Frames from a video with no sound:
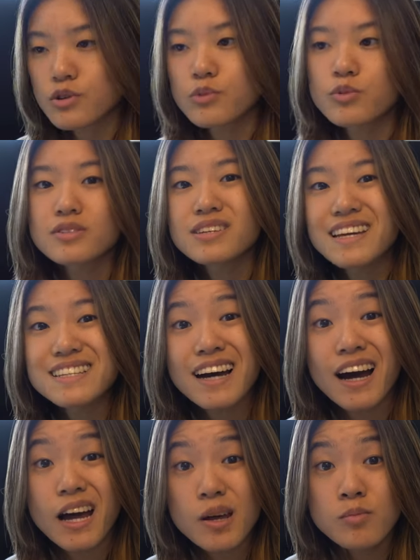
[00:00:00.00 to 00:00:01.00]
or it will take
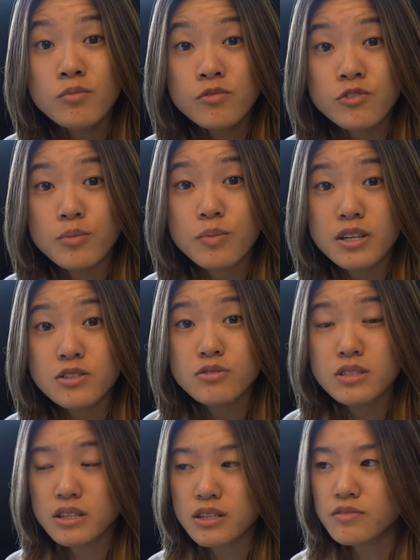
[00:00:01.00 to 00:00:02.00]
time for me to
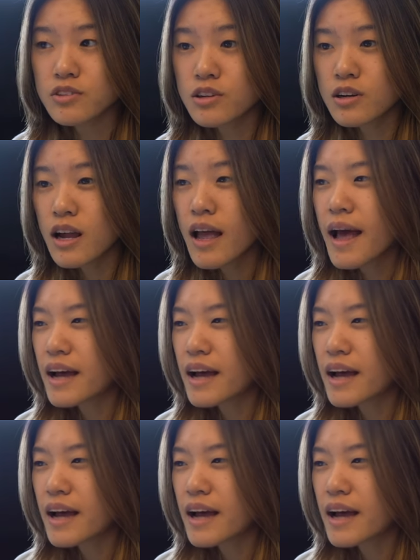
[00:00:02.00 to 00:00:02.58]
deliver.